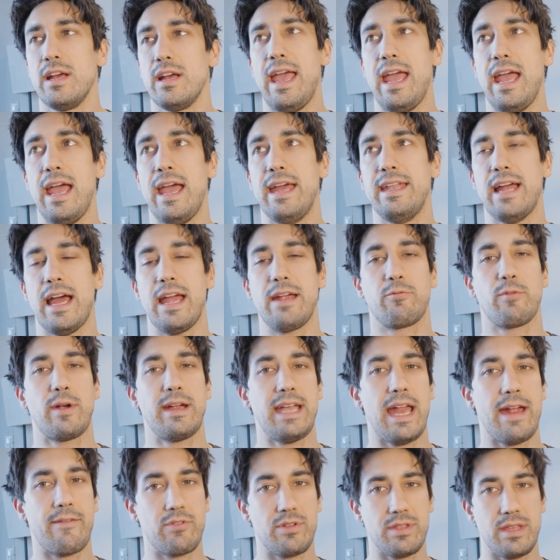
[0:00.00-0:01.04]
And I
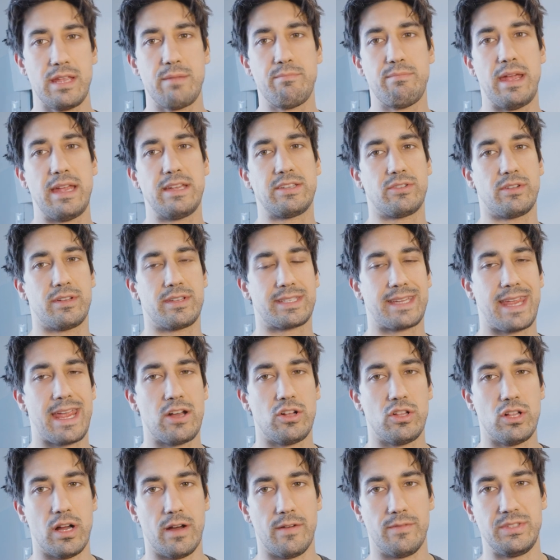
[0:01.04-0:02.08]
rate everything based on a
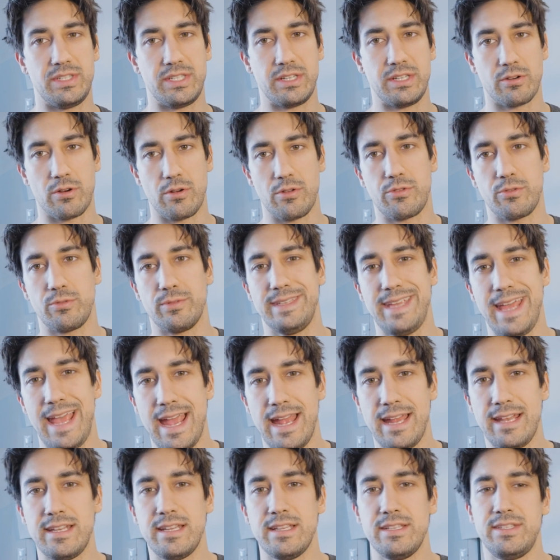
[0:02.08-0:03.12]
scale of 0 through
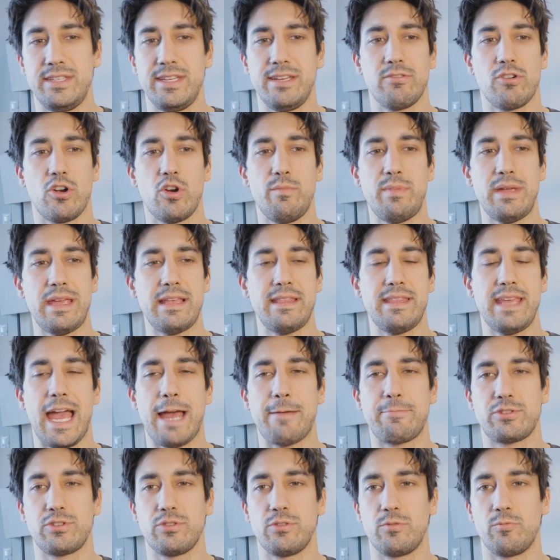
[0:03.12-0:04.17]
10, 0 being the
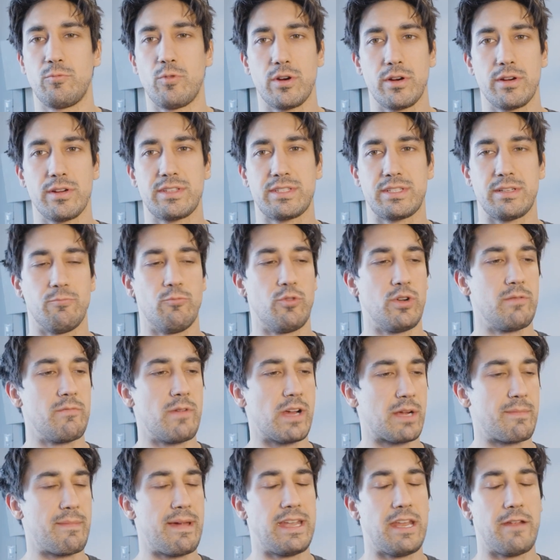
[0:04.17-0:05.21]
absolute worst. Wouldn't
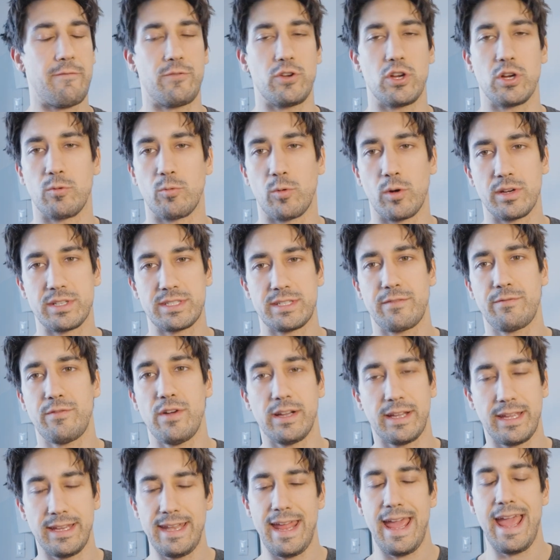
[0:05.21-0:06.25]
recommend it for your worst
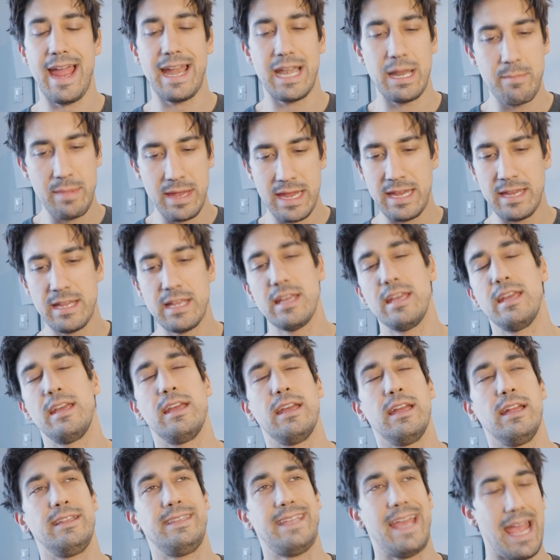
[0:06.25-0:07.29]
fucking enemy.
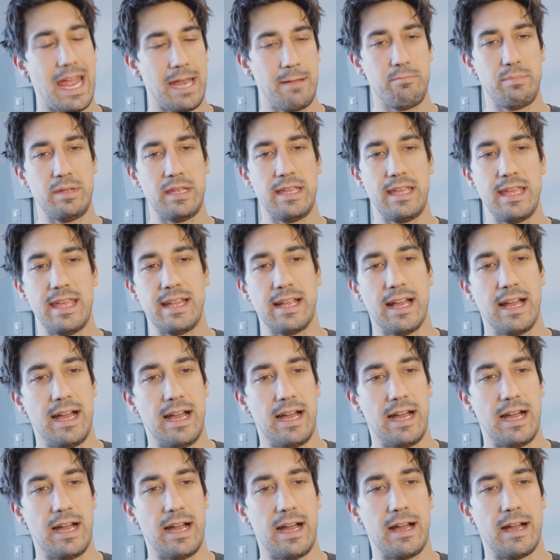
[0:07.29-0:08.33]
10 being
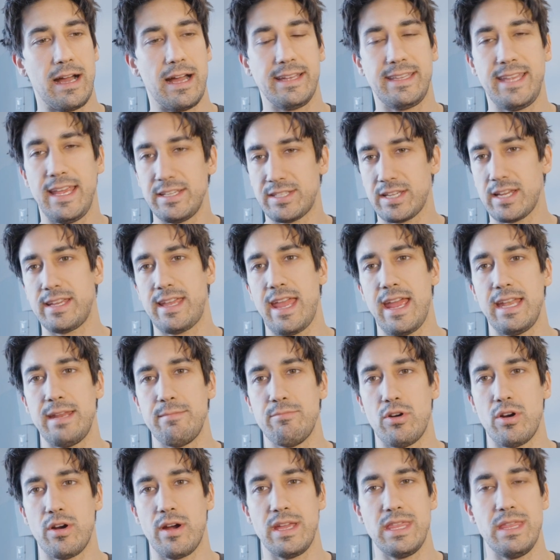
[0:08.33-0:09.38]
it tastes like a candy
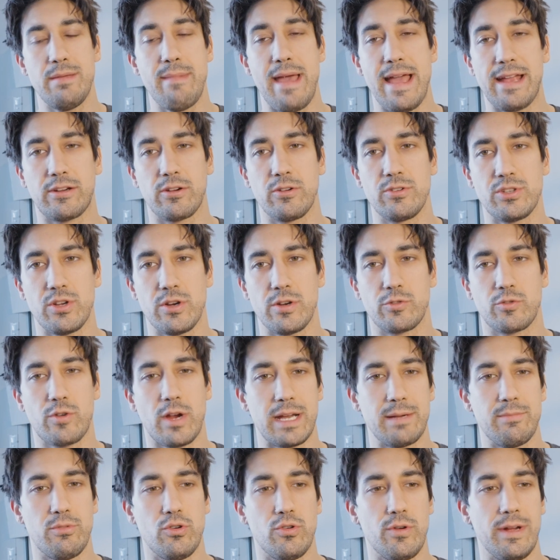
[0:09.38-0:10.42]
bar and the macros are
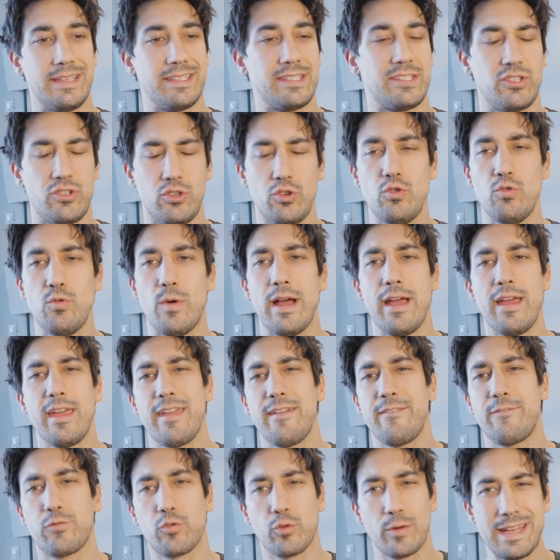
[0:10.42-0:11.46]
incredible. It's too
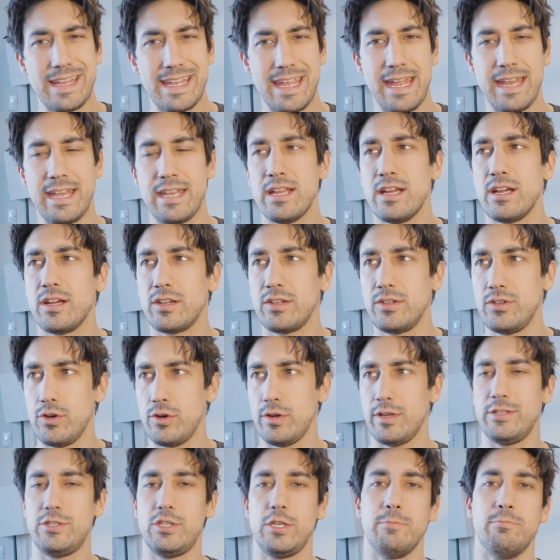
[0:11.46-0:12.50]
freaking
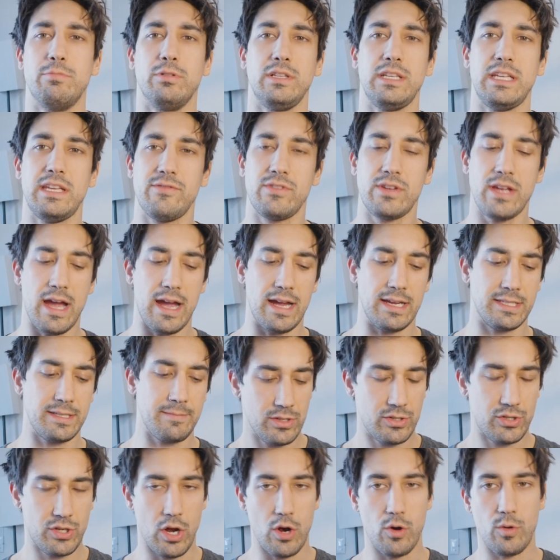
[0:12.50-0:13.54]
good to believe, guys.
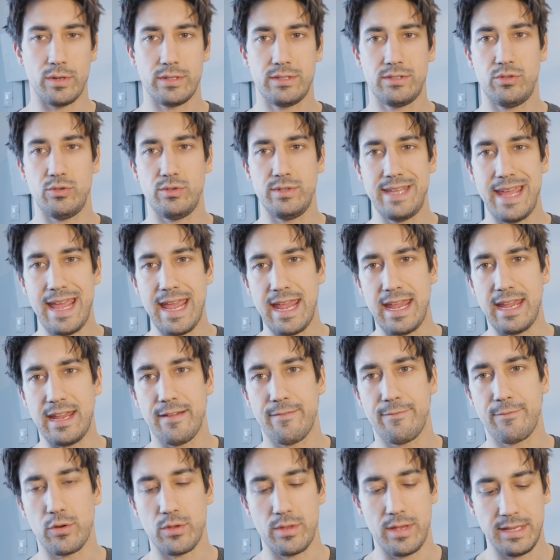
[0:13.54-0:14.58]
So today,
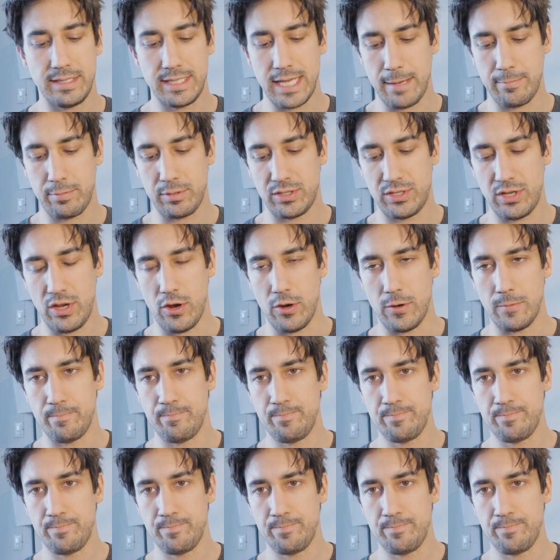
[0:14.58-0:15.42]
for this episode,